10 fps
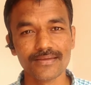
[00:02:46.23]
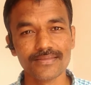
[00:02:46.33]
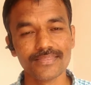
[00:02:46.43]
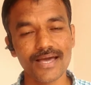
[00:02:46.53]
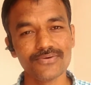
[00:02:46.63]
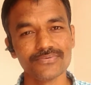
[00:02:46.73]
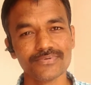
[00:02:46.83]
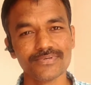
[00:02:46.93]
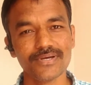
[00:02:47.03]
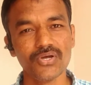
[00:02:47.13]
Now,
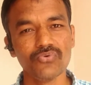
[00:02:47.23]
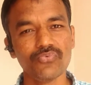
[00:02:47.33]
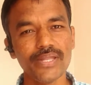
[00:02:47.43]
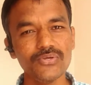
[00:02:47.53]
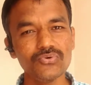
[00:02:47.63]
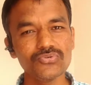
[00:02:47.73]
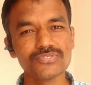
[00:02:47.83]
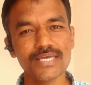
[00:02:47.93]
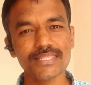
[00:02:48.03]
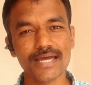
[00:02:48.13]
when you
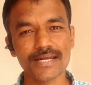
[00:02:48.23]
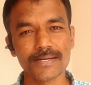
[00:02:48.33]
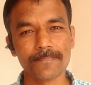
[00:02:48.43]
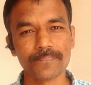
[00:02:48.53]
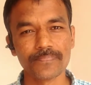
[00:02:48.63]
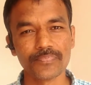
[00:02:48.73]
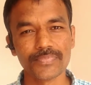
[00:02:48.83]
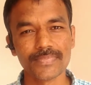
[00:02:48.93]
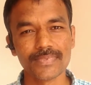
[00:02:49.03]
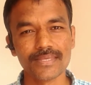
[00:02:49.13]
say that
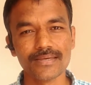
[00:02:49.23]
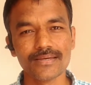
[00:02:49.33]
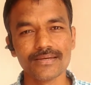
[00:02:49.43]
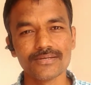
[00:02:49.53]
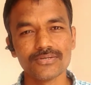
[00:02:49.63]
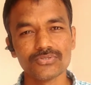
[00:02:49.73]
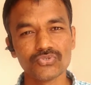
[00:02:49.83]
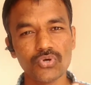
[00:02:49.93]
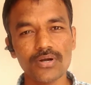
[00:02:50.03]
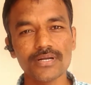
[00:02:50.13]

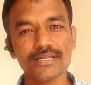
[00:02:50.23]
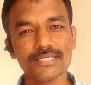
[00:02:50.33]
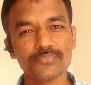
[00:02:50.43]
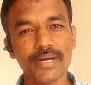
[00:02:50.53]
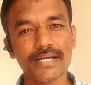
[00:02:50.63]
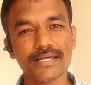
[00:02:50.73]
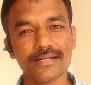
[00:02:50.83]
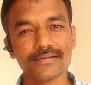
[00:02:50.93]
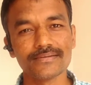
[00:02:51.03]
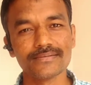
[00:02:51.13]
shorter is better,
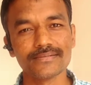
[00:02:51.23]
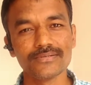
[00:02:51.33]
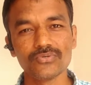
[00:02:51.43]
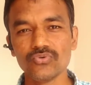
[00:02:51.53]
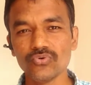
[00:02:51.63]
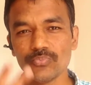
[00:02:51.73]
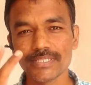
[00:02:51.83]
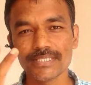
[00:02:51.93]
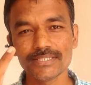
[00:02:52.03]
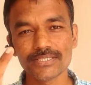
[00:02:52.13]
2
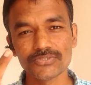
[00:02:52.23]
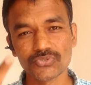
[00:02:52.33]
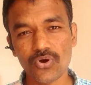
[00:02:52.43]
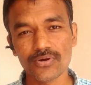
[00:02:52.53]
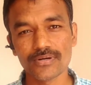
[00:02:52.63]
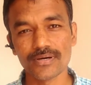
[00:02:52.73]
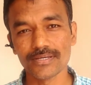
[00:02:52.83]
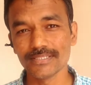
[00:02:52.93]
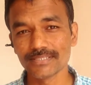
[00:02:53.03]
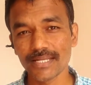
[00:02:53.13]
pages is short
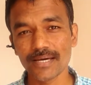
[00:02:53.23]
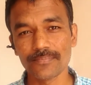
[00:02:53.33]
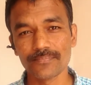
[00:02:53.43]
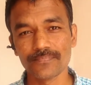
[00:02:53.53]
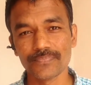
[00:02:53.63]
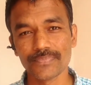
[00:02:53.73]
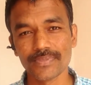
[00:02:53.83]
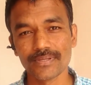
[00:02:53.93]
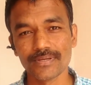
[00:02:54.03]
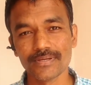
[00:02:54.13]
is enough,
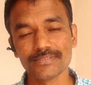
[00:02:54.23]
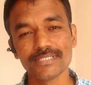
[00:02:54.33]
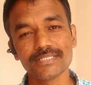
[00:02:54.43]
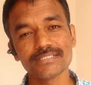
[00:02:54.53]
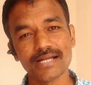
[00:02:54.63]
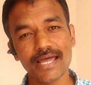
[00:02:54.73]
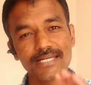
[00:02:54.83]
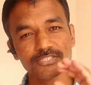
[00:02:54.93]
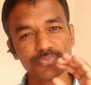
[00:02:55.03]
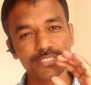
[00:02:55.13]
just write
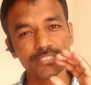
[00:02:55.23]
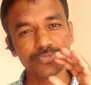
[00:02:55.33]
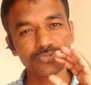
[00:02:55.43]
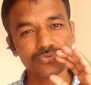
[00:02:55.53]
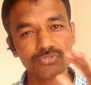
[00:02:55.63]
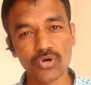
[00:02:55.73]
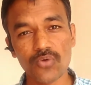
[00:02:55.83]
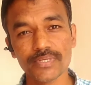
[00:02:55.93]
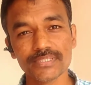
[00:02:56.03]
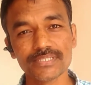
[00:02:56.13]
specific to the job
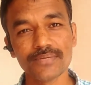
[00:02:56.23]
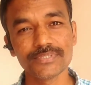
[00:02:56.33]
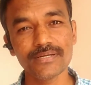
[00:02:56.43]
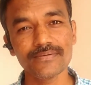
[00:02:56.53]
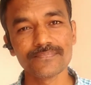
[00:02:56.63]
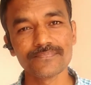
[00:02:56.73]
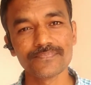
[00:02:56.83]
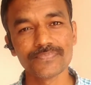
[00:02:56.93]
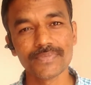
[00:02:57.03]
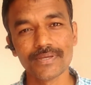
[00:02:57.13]
description
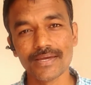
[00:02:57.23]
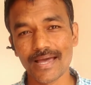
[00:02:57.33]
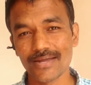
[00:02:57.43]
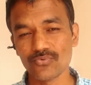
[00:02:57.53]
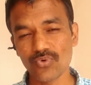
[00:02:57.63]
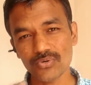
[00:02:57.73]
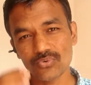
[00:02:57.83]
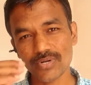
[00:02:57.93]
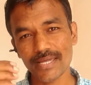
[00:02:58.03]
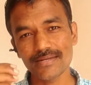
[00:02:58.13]
and what to
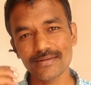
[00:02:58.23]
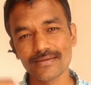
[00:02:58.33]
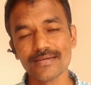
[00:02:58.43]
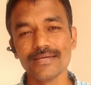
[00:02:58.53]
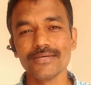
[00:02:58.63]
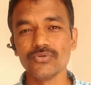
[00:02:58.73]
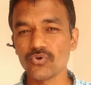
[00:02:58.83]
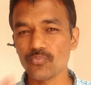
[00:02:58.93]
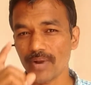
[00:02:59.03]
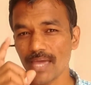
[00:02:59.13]
write, your
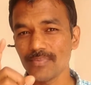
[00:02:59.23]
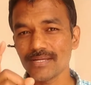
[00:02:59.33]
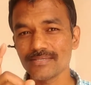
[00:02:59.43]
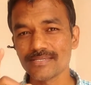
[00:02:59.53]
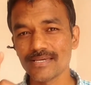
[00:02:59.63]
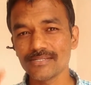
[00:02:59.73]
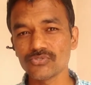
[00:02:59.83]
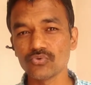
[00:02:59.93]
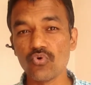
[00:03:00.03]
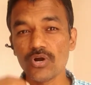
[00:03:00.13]
primary skills,
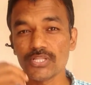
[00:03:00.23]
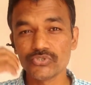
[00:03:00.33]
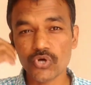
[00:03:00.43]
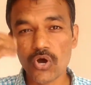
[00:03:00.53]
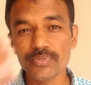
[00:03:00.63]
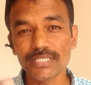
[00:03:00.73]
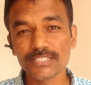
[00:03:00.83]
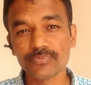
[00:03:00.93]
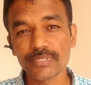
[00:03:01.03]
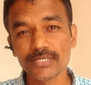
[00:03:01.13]
what the job is
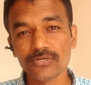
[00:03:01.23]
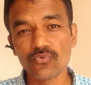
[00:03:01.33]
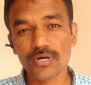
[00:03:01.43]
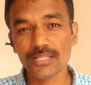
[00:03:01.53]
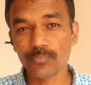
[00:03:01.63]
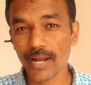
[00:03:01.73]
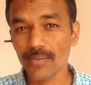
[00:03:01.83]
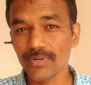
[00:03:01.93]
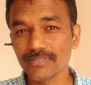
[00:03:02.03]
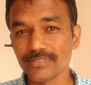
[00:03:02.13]
expecting, are the
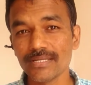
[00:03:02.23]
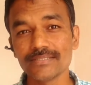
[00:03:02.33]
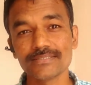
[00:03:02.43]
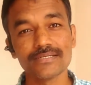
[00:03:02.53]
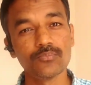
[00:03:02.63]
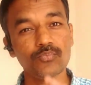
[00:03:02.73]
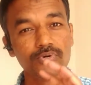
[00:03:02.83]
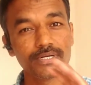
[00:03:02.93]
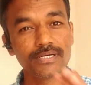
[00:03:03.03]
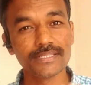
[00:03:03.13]
primary skills,
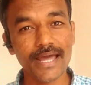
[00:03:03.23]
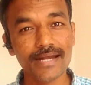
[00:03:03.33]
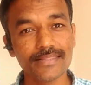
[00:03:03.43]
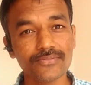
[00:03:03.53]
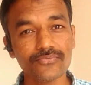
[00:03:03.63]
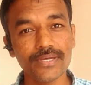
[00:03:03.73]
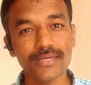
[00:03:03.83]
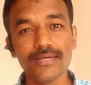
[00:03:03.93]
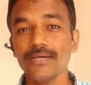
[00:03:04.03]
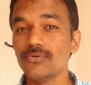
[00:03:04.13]
put it that way,
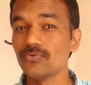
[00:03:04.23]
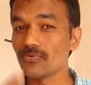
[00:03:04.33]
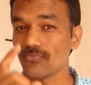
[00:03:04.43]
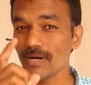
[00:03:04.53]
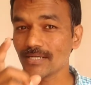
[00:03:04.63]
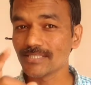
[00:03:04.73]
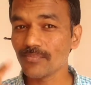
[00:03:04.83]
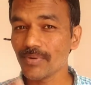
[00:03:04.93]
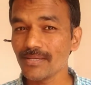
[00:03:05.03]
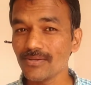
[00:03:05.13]
your work
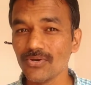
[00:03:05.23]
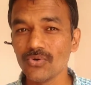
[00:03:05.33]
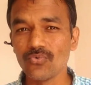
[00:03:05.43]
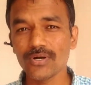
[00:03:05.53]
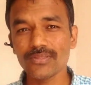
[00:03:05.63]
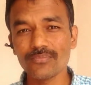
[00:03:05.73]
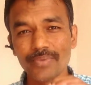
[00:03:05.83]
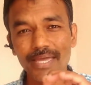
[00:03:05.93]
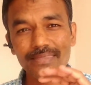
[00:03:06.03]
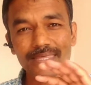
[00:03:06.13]
summary, what are the
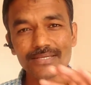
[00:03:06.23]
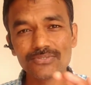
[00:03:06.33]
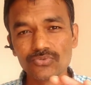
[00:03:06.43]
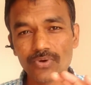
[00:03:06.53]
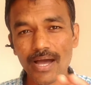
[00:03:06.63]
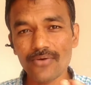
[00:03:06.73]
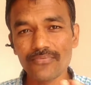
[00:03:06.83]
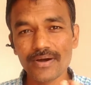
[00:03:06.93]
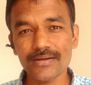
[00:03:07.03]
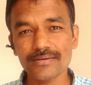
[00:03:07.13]
main things you have
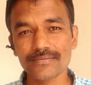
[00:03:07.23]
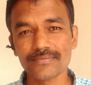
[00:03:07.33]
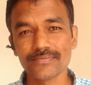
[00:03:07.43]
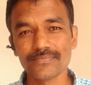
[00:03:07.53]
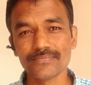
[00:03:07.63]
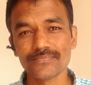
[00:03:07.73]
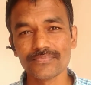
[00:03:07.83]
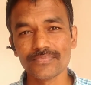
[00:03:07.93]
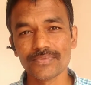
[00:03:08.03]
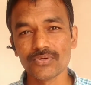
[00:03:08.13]
worked,
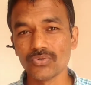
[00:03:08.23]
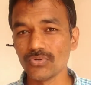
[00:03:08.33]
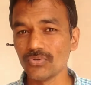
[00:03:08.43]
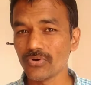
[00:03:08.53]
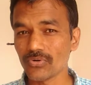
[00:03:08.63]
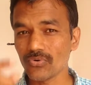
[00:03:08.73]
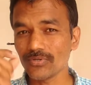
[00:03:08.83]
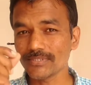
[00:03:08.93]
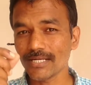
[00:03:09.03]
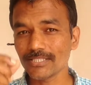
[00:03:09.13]
your
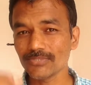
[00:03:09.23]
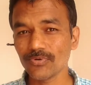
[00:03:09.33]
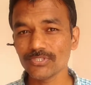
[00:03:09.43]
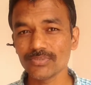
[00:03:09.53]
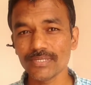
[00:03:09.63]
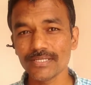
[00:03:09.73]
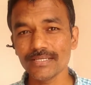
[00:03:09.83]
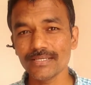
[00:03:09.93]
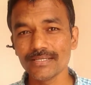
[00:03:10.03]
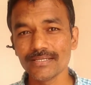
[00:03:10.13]
roles and
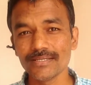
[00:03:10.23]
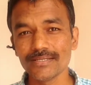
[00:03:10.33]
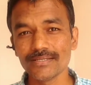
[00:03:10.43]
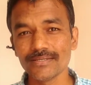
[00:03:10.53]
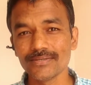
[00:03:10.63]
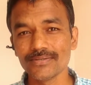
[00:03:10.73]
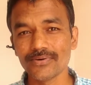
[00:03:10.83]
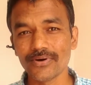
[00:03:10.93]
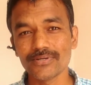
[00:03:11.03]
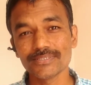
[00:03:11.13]
responsibility,
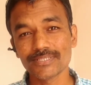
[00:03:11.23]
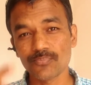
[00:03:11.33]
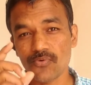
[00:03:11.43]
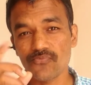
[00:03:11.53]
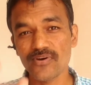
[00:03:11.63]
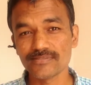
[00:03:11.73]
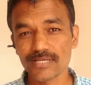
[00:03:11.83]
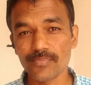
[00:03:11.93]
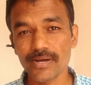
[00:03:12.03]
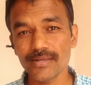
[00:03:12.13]
or it's a profile
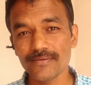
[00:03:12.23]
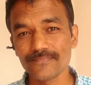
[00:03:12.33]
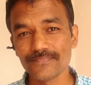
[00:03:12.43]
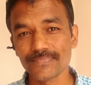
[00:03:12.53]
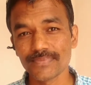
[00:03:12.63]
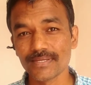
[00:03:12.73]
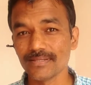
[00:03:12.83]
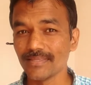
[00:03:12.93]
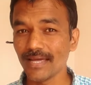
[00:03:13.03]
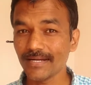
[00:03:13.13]
summary,
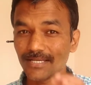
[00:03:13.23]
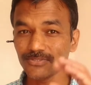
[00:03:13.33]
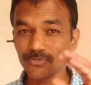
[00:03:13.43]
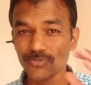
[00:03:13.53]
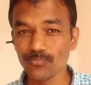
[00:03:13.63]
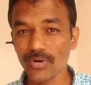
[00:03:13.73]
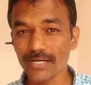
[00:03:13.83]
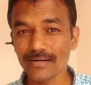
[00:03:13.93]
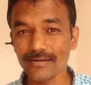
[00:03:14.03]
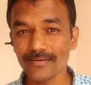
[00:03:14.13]
that is also
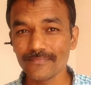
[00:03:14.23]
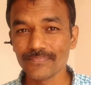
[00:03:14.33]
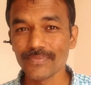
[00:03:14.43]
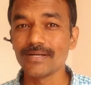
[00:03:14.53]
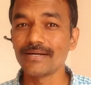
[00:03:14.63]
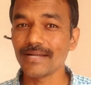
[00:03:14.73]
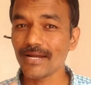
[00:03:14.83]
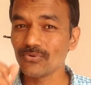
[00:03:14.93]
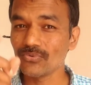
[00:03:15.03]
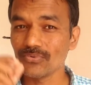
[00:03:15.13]
important. Try
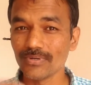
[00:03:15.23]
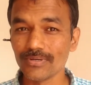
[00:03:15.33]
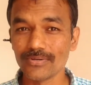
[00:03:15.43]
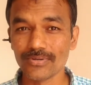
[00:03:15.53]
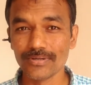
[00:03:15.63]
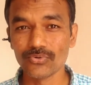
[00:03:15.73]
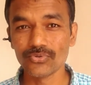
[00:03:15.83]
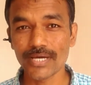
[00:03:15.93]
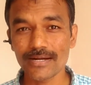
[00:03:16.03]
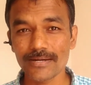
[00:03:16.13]
to do
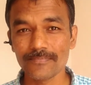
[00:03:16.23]
that.